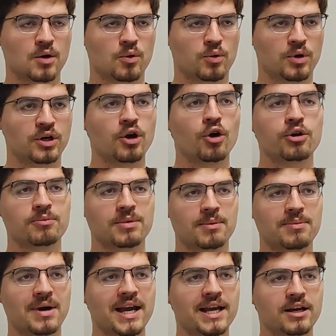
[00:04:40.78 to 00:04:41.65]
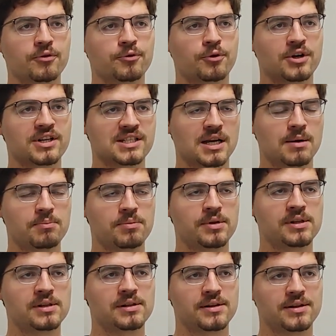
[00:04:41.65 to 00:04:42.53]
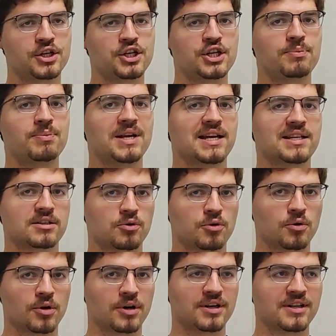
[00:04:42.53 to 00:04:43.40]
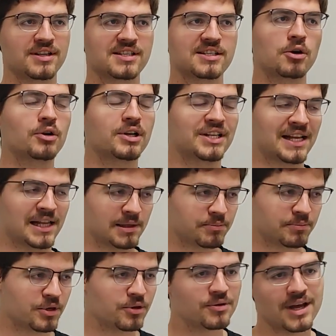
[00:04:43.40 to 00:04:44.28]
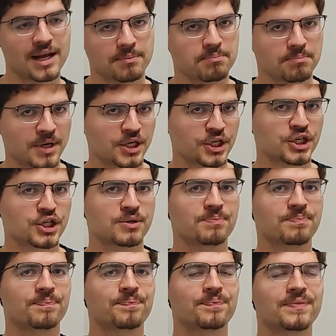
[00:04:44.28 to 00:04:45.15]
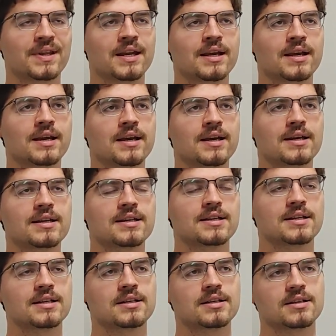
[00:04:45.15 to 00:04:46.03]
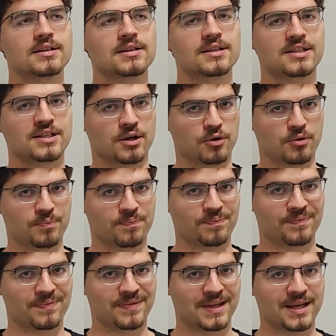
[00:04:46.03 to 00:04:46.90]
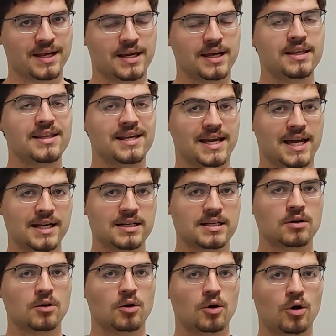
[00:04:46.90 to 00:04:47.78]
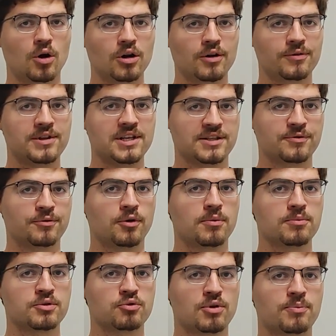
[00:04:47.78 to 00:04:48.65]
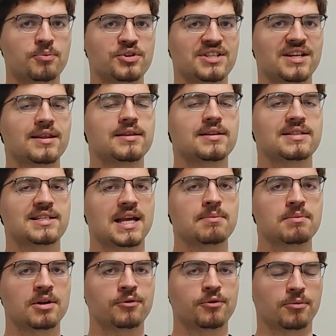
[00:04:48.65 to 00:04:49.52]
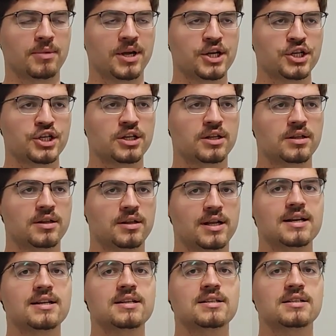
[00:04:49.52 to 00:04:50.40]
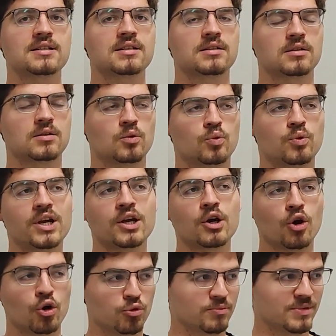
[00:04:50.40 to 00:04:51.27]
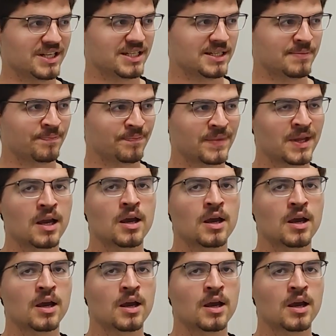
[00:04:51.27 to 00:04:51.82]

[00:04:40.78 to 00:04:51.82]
When going by bike, for example, the GPS coordinates don't help you that much. So, in the end, all of these forms represent the same information, that is, where your home is.